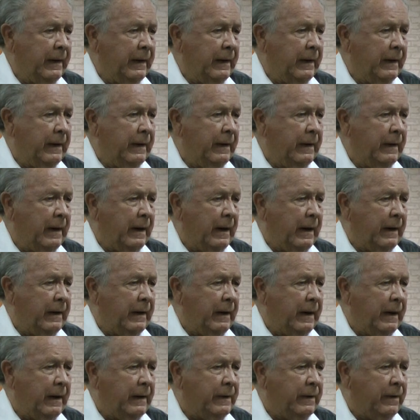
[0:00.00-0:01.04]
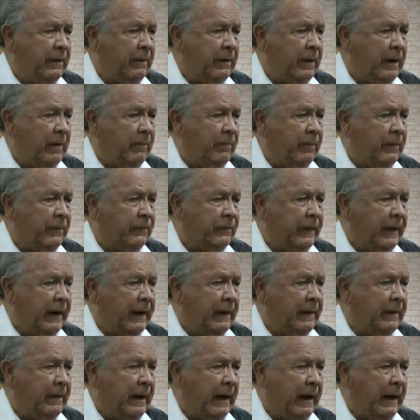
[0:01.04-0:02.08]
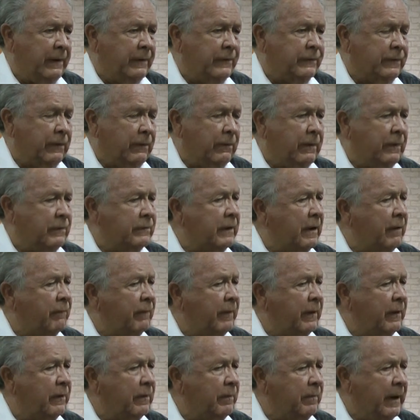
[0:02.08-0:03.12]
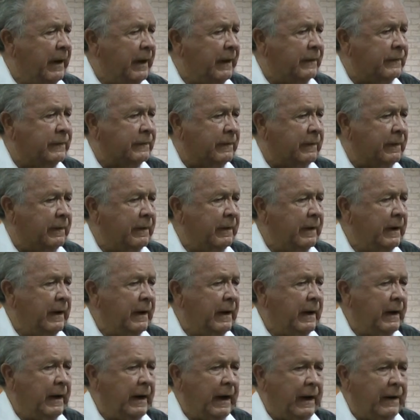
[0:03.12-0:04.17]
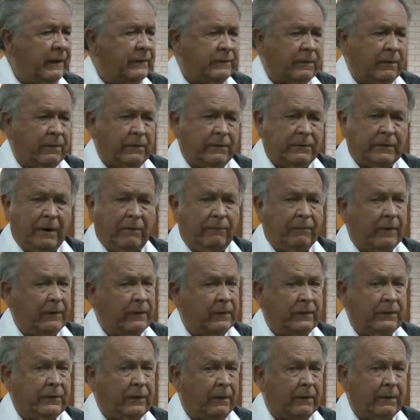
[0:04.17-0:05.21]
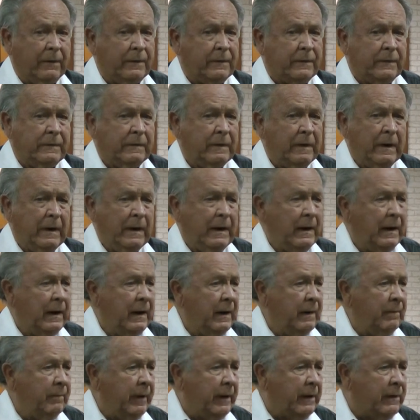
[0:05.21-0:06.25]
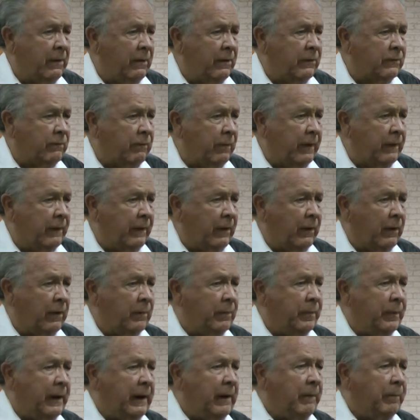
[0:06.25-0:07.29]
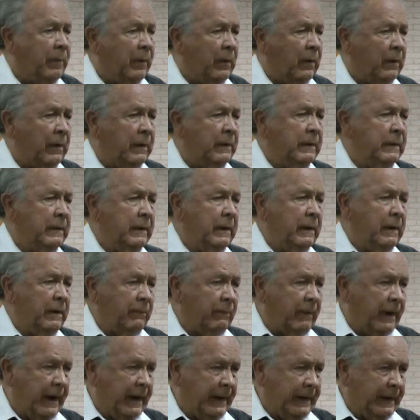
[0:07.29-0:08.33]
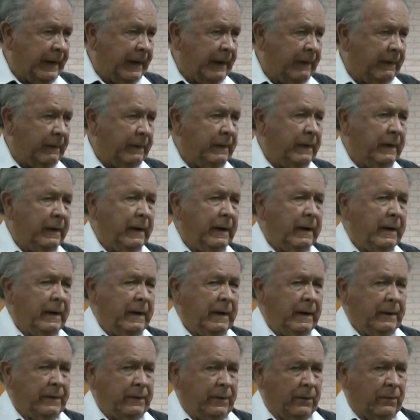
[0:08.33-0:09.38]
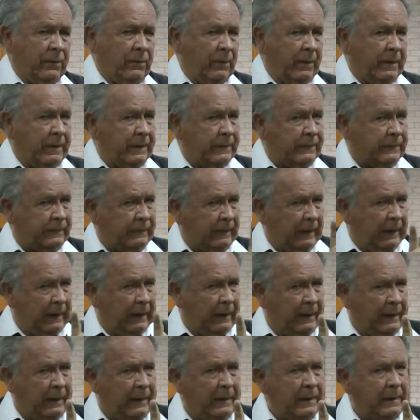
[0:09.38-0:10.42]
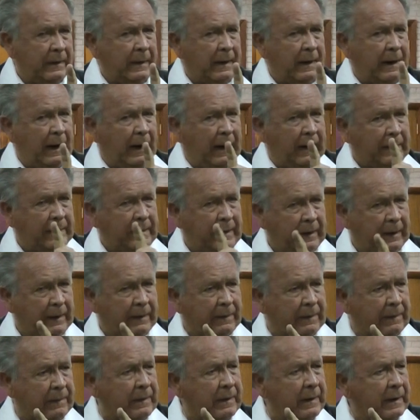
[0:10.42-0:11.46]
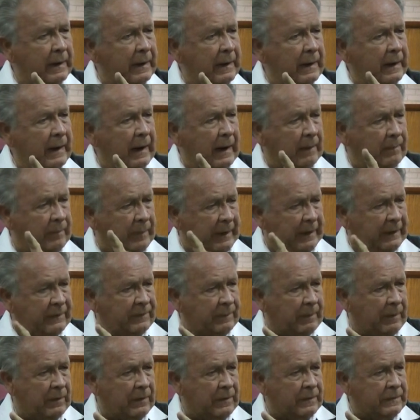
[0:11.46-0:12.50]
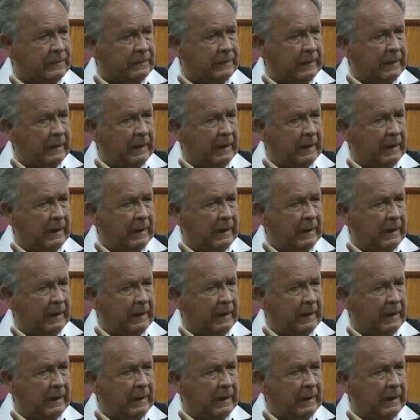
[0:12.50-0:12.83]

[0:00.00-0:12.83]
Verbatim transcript: Uh, I, I hear everything, and so does every other minister, and so does every other church. Because where there are people right now, you're going to see and hear and be exposed.